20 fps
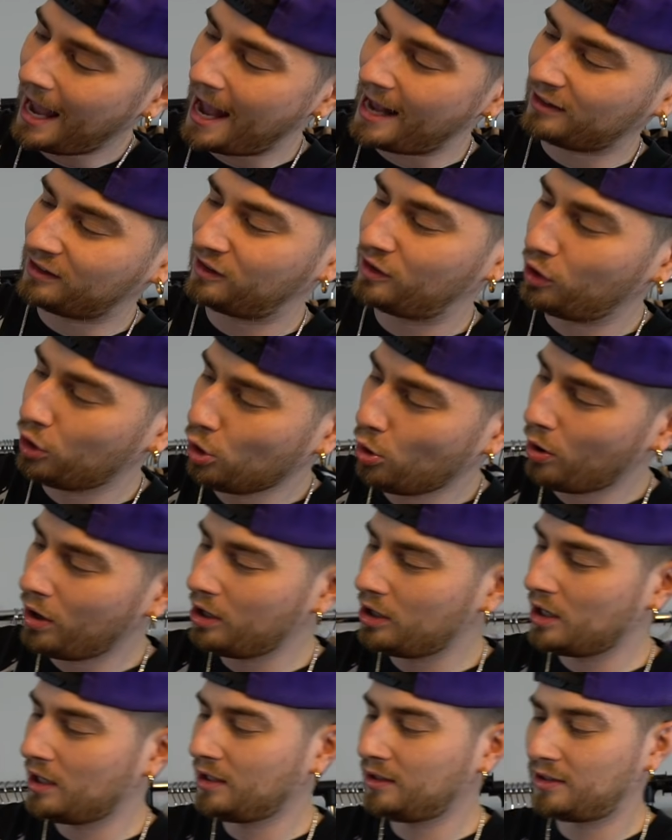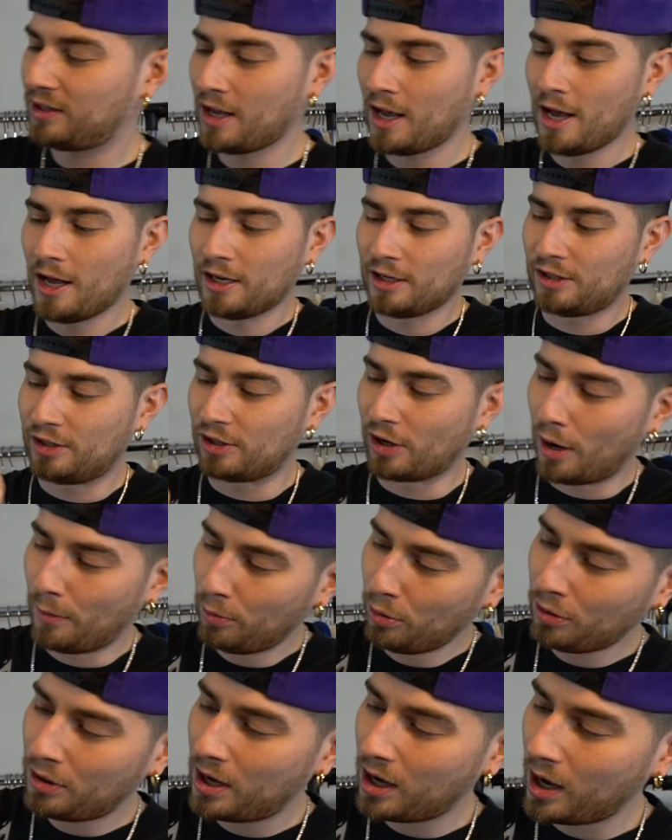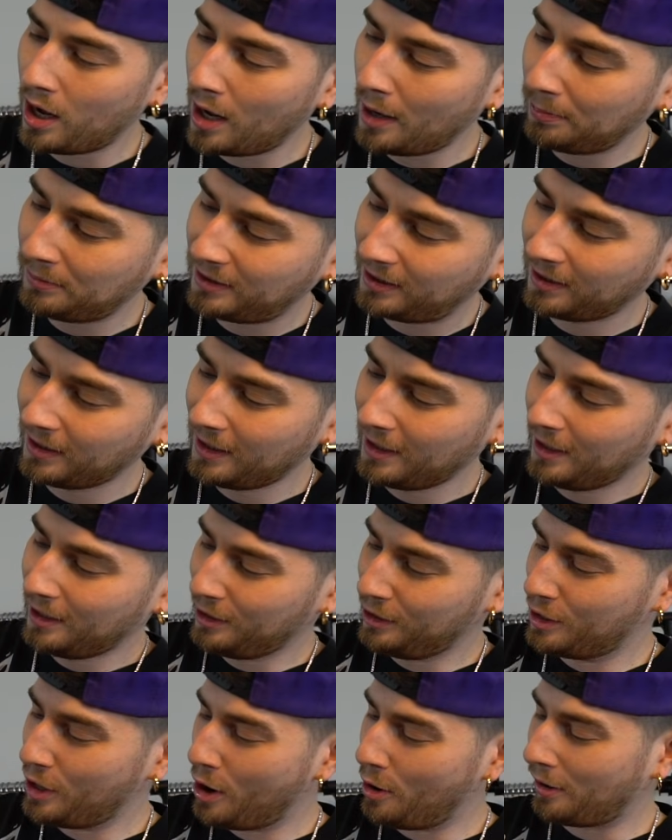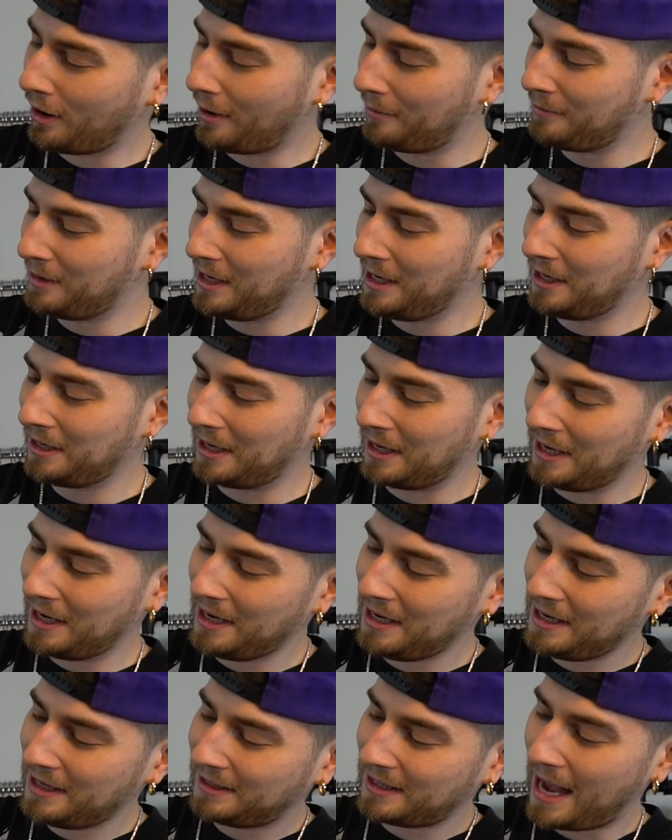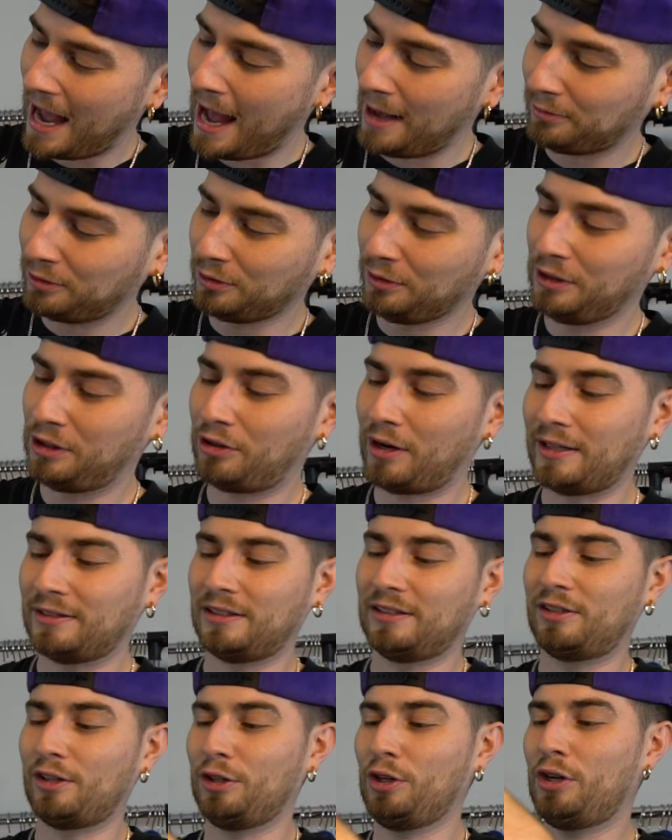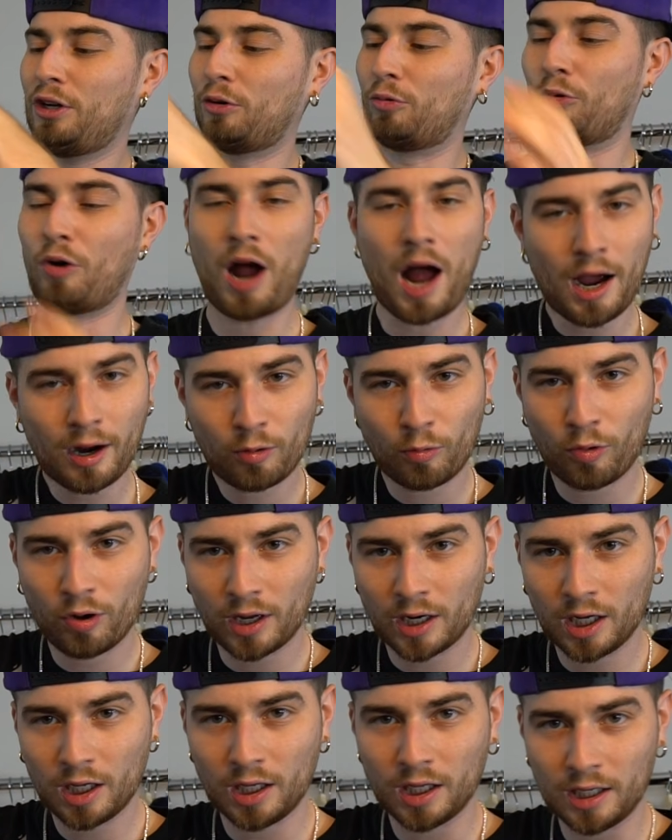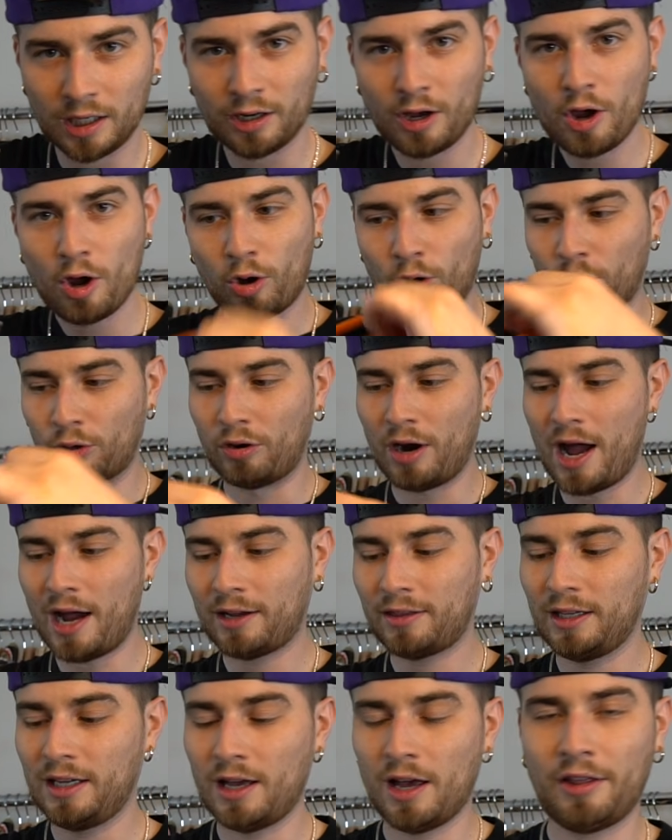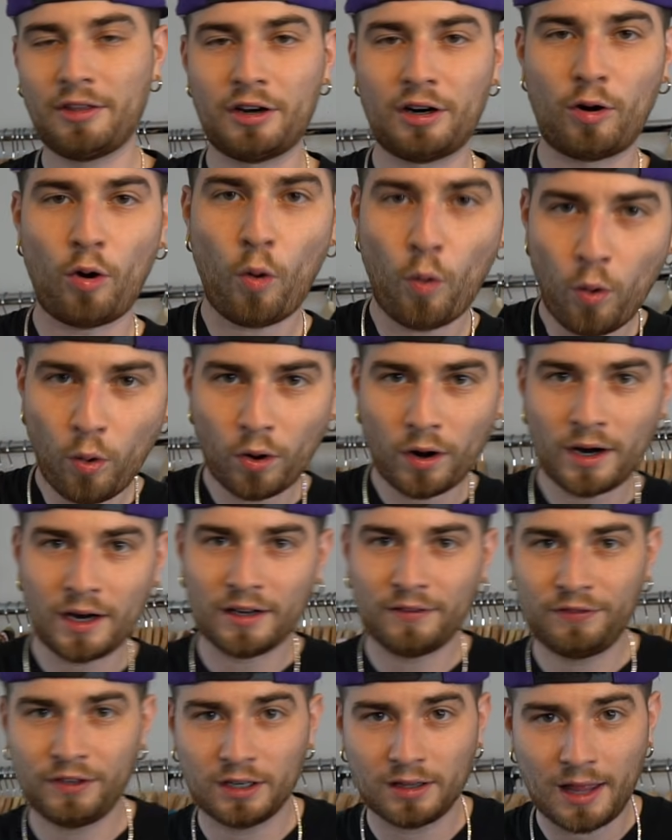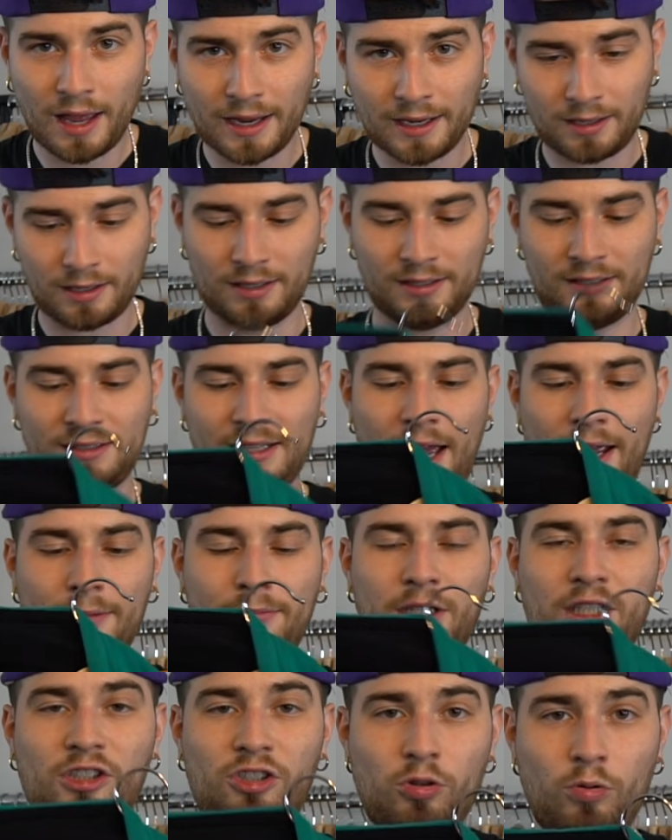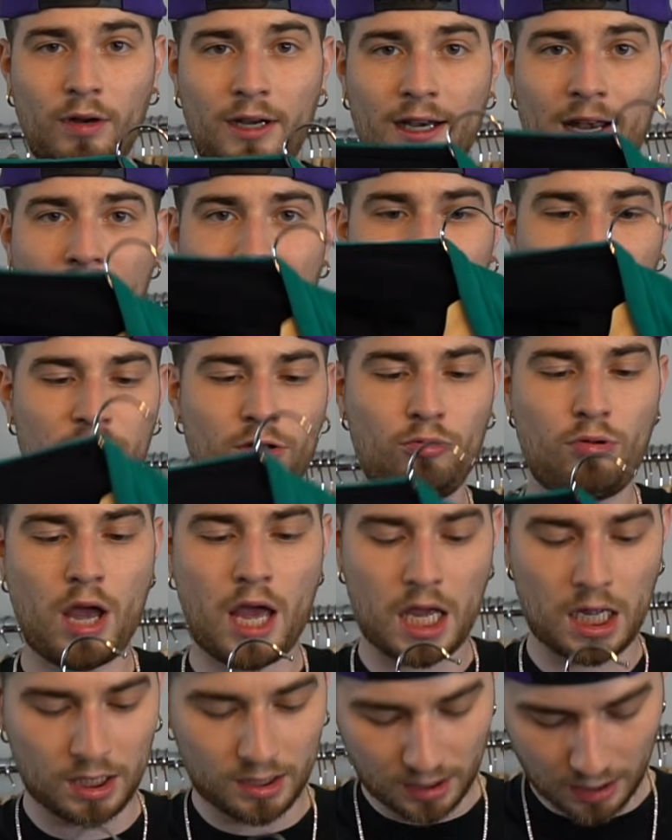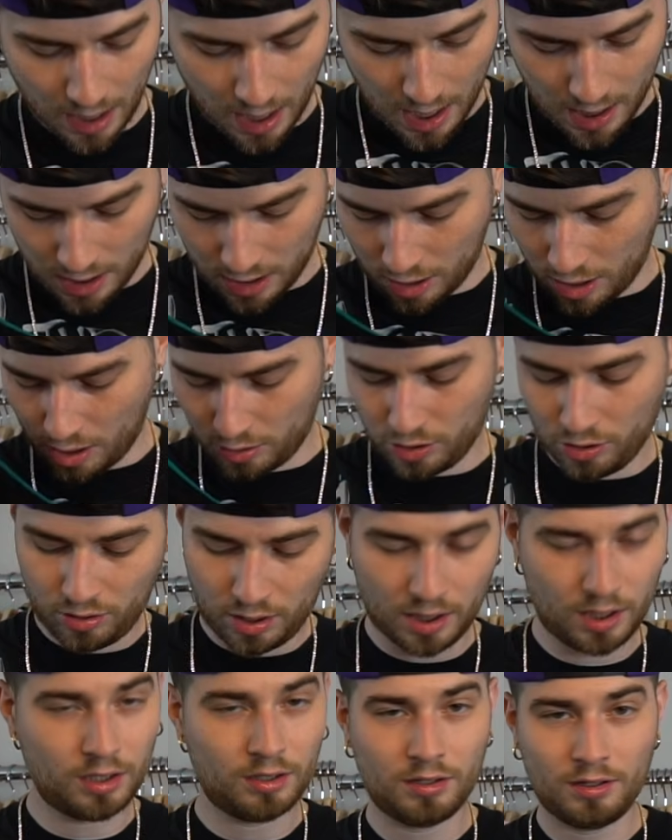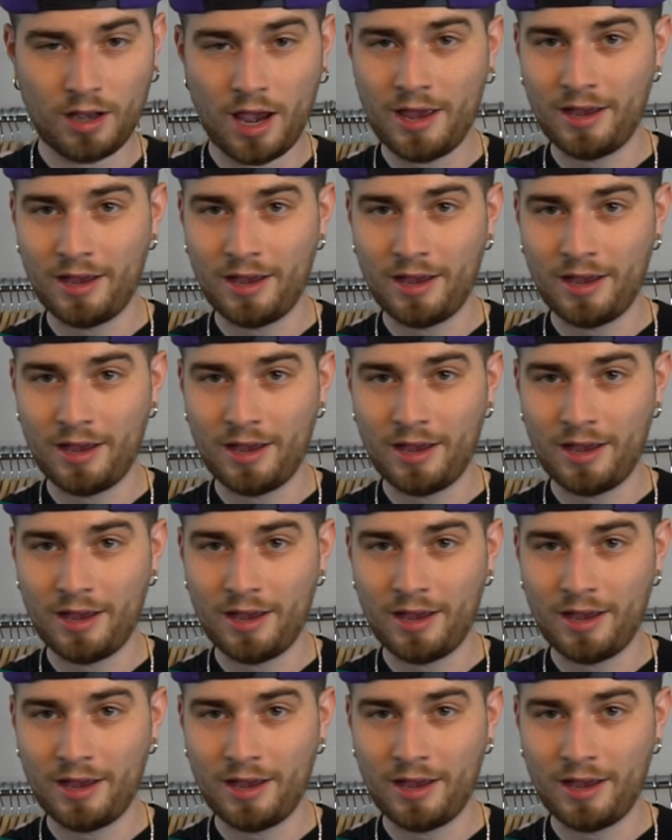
has two hoods, double cupped. You know what I mean? It is absolutely crazy. So you could rock one hood or rock the other, or if you're like a Siamese twin and have two heads, you know, you could